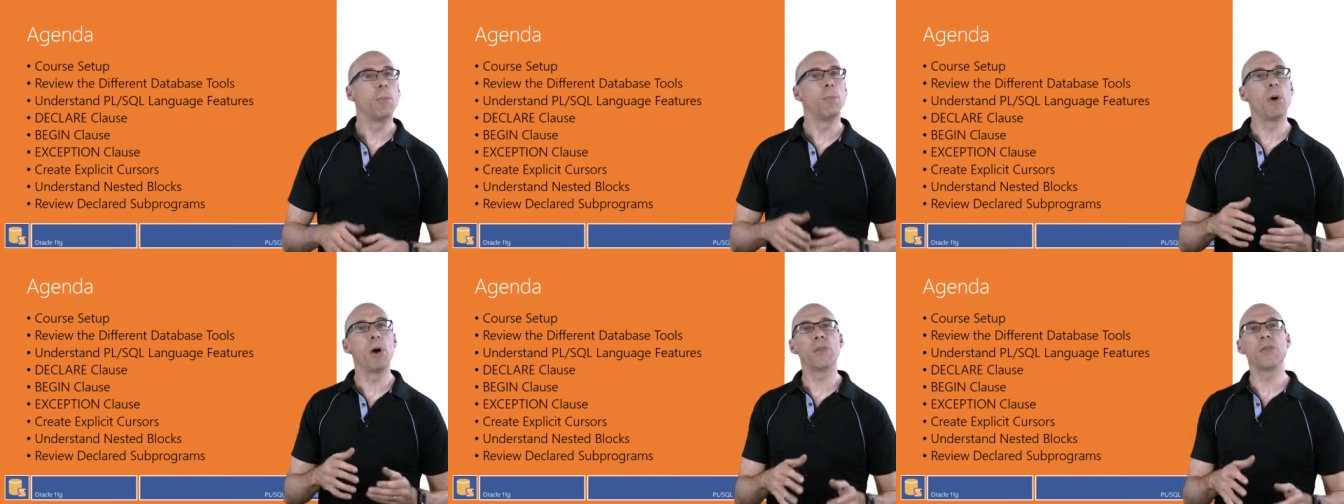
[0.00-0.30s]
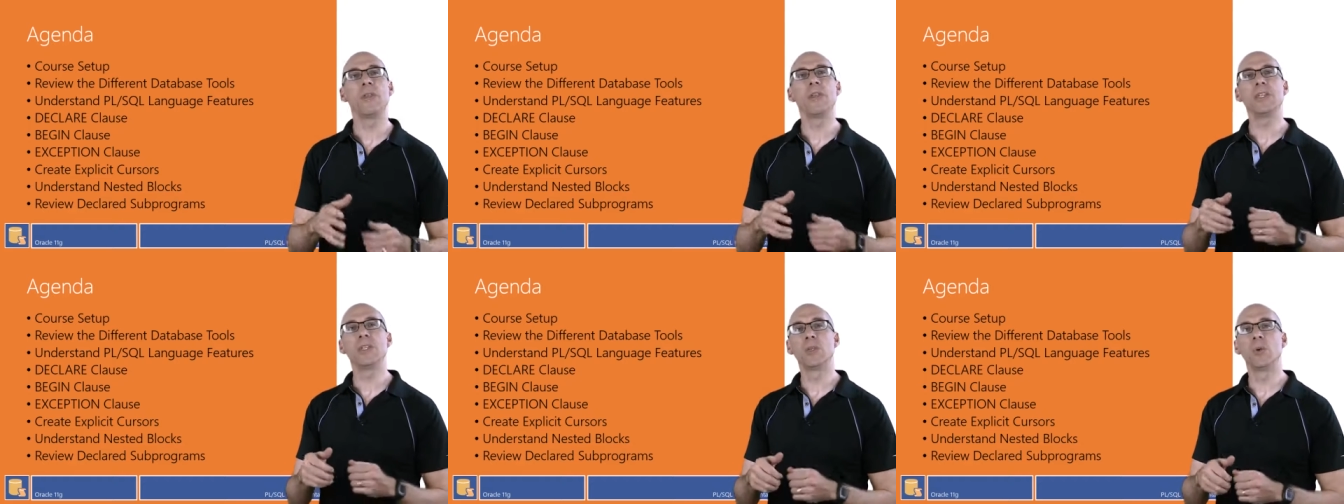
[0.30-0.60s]

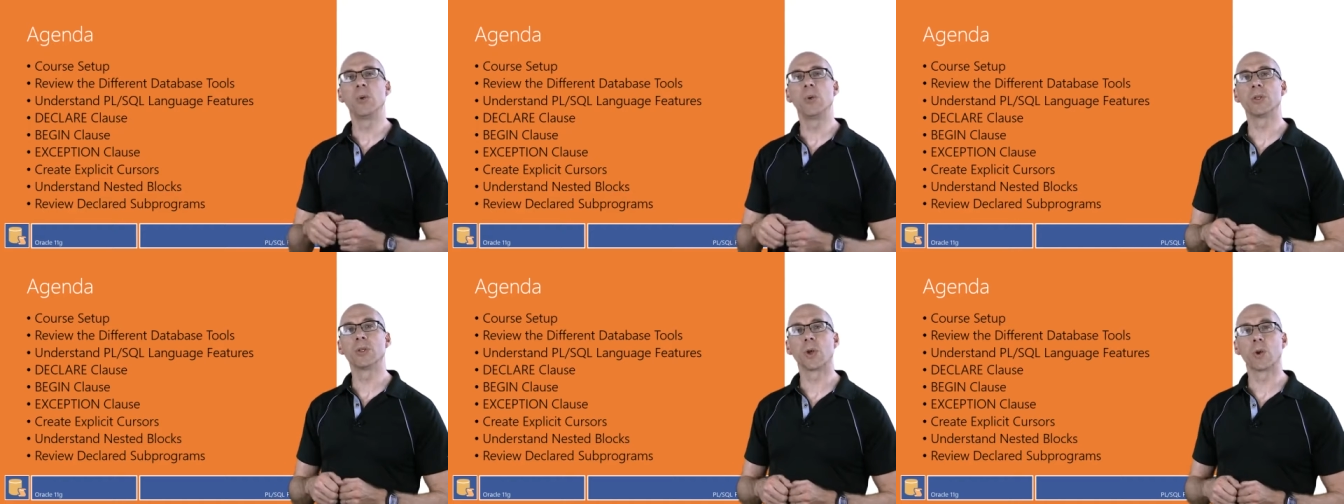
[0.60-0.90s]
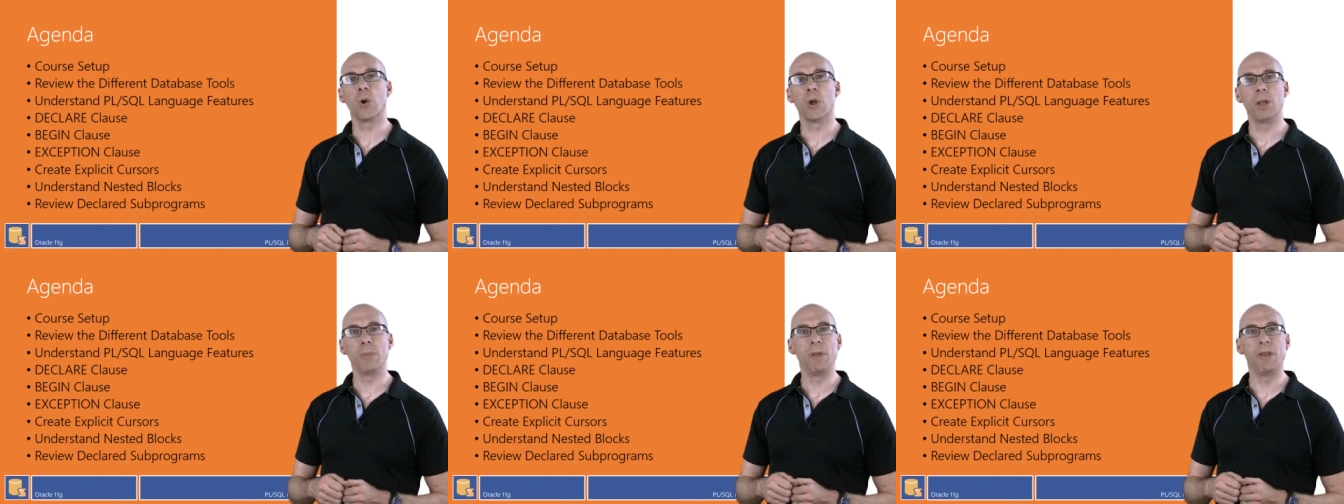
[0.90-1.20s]
Both of these tools are
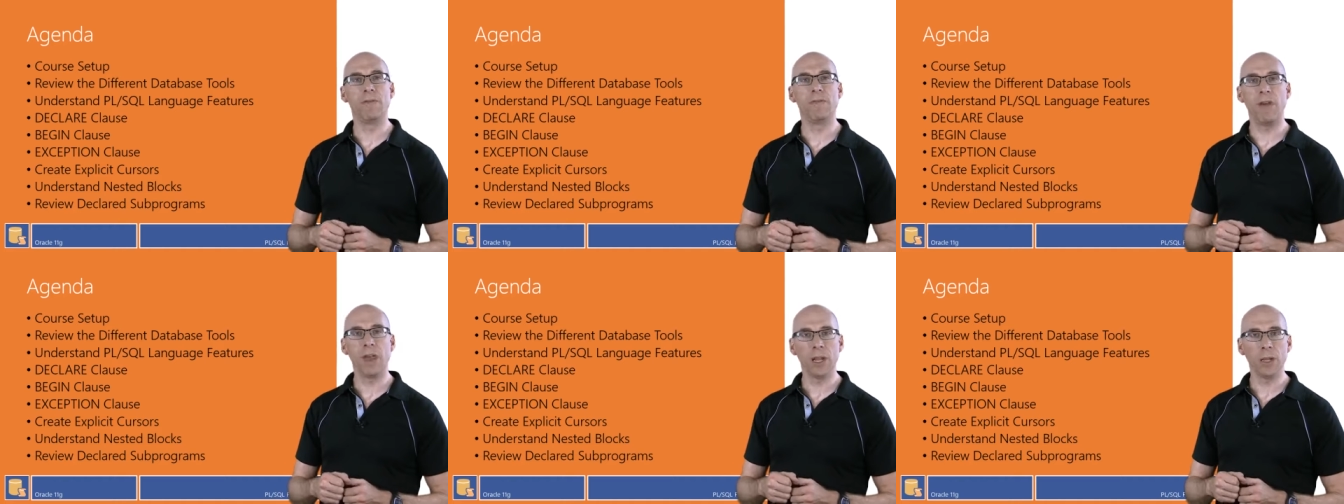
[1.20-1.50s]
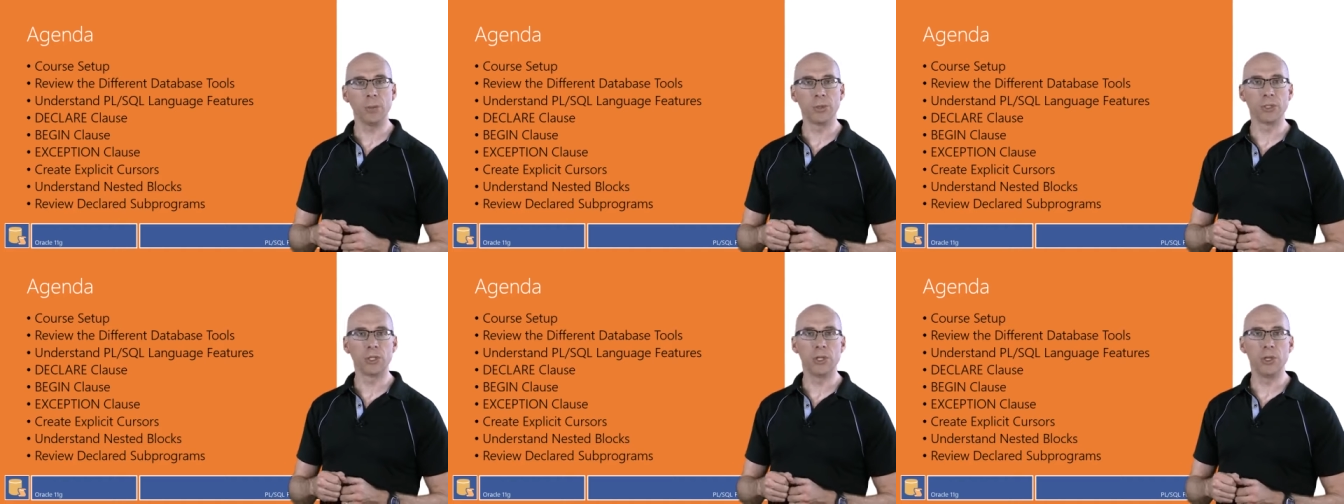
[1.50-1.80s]
going to be
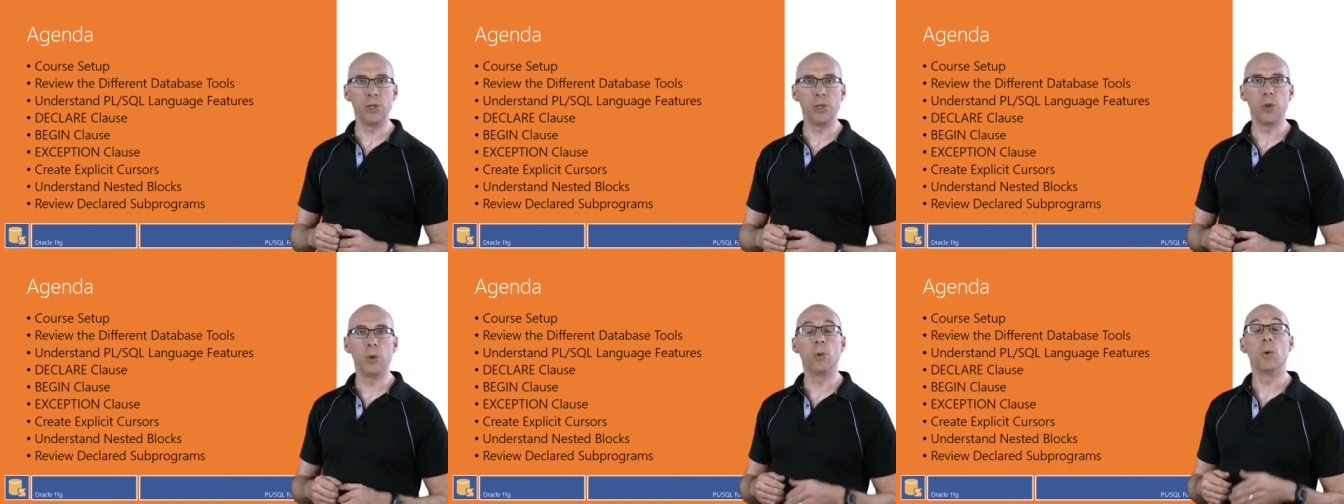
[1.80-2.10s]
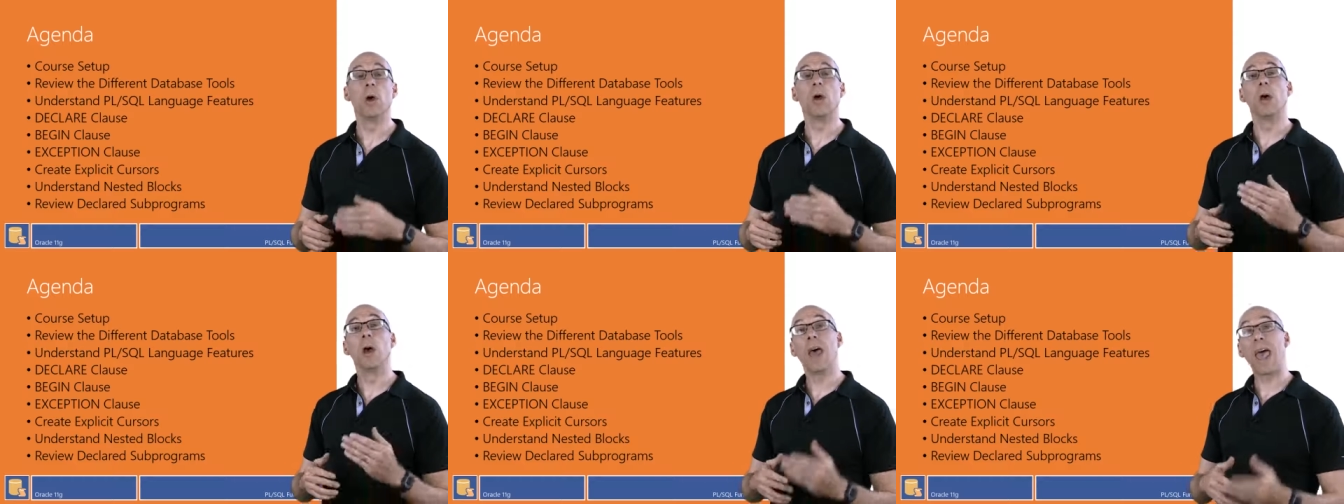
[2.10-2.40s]
available to
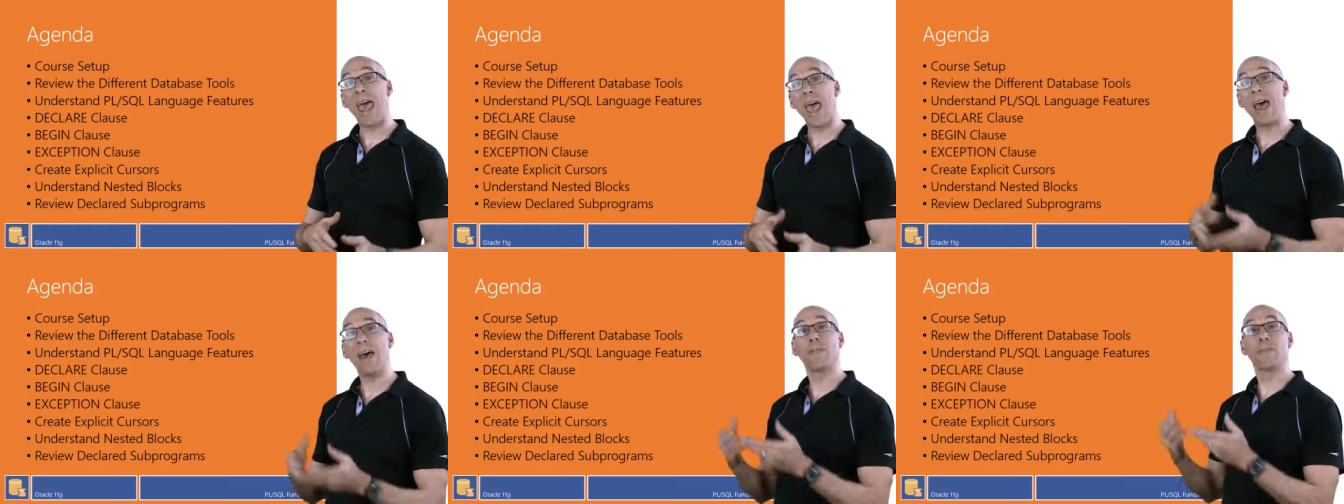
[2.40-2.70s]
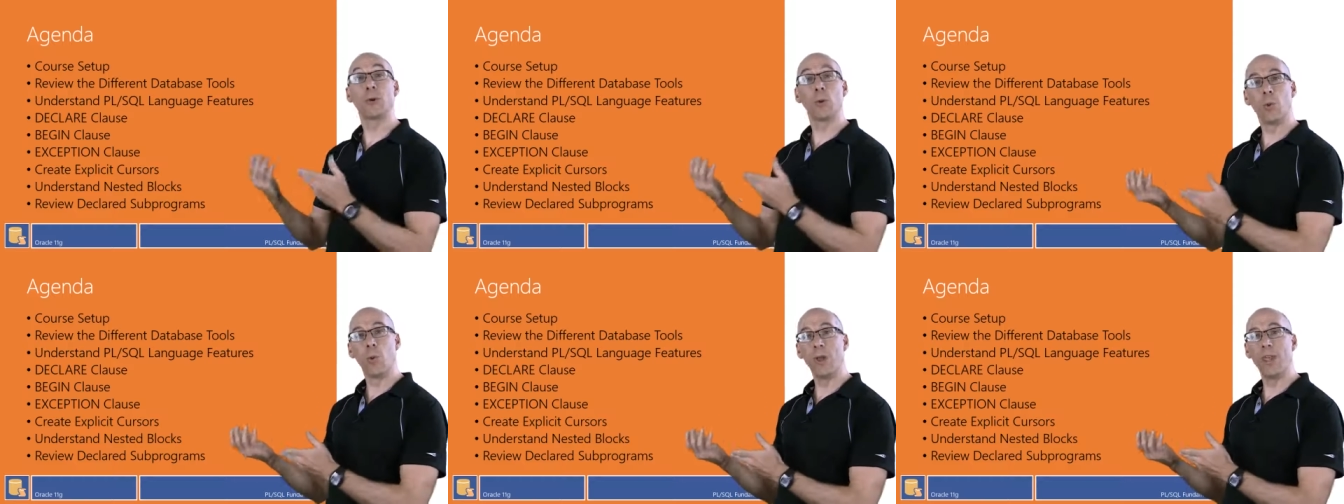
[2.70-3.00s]
you
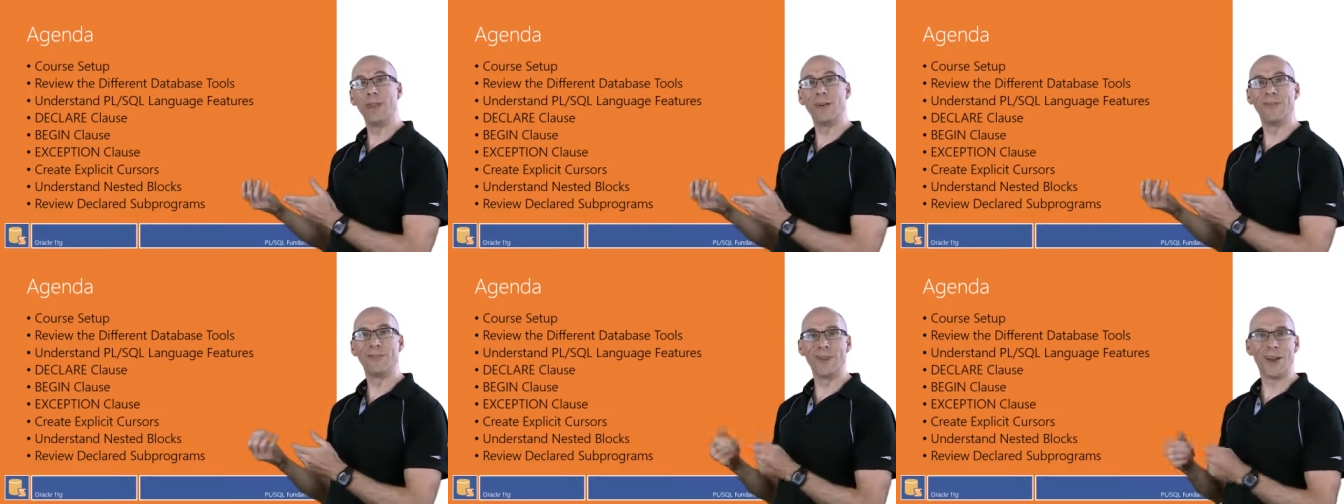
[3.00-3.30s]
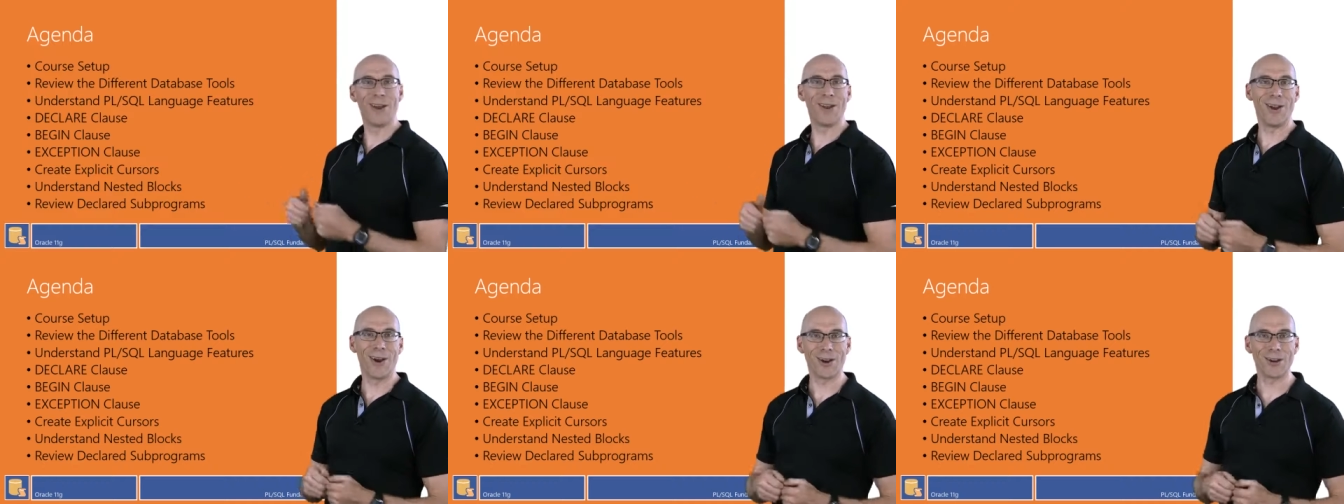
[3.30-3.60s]
after we have
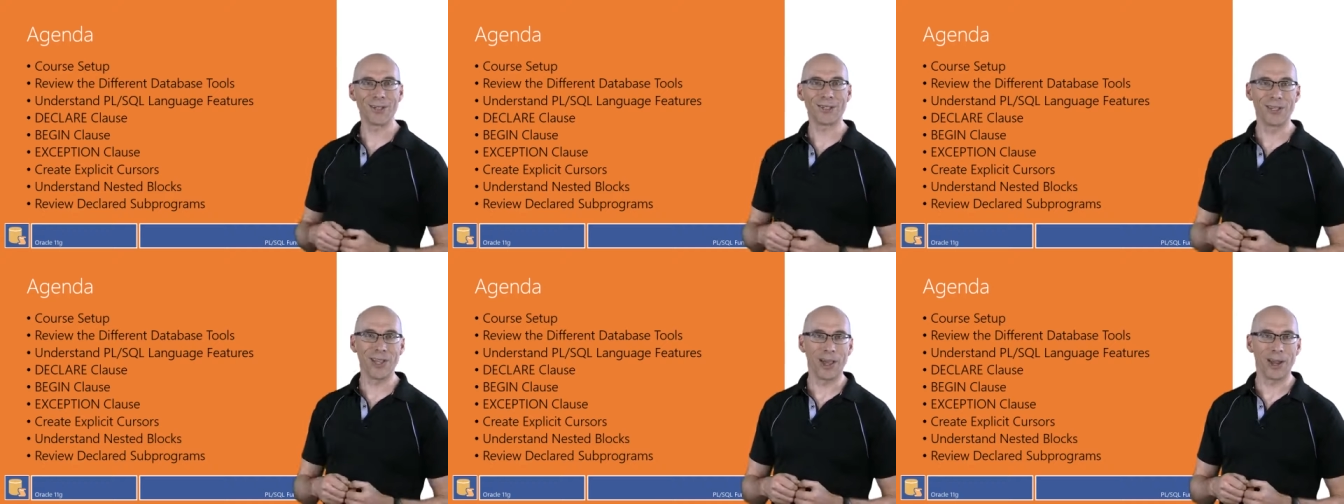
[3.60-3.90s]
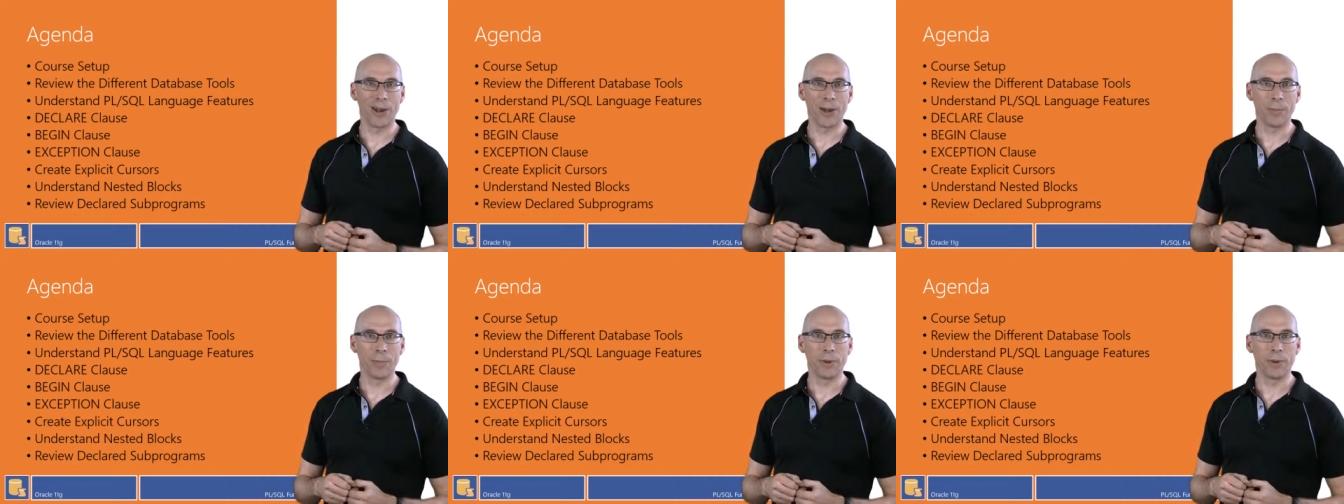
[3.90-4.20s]
done our
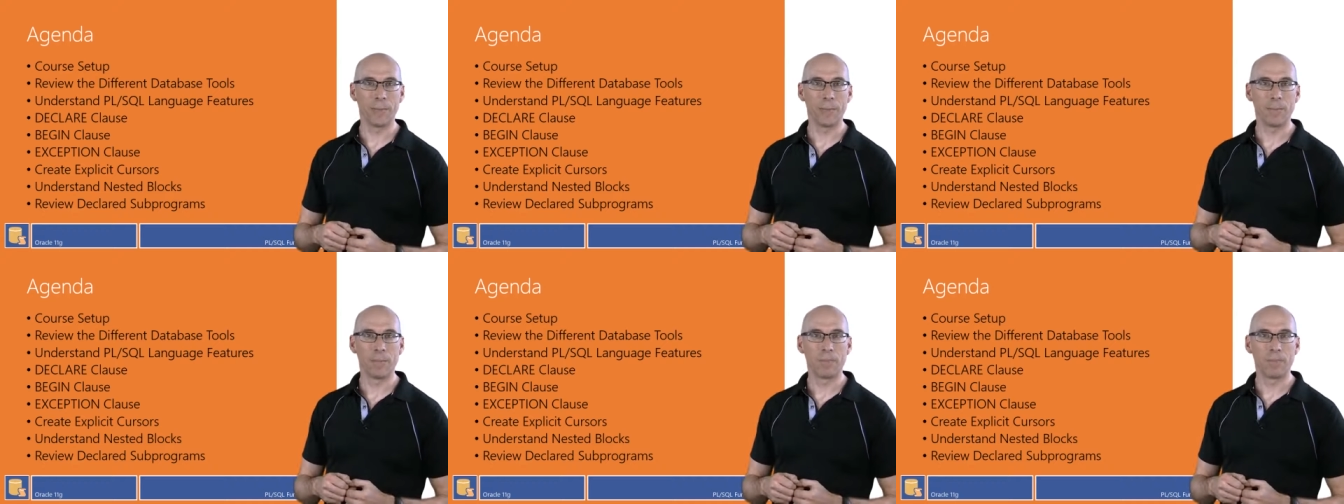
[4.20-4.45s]
setup.